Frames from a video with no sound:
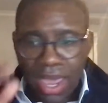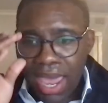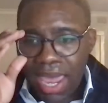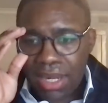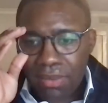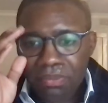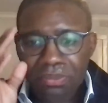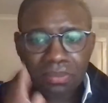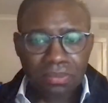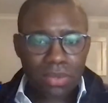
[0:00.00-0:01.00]
And
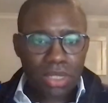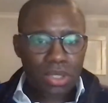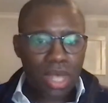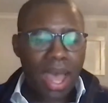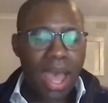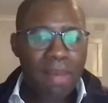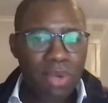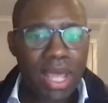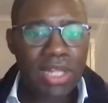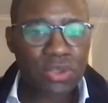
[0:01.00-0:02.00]
I'm
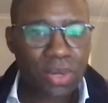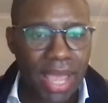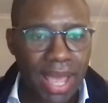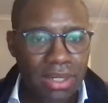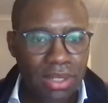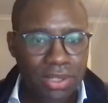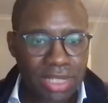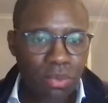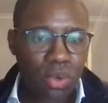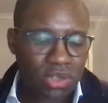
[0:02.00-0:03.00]
going to answer again the
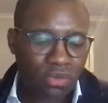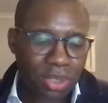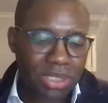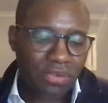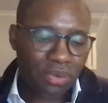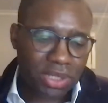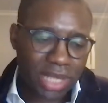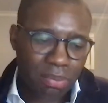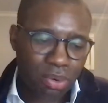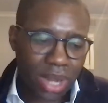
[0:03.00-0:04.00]
same question from a different
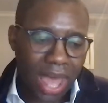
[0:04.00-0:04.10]
standpoint.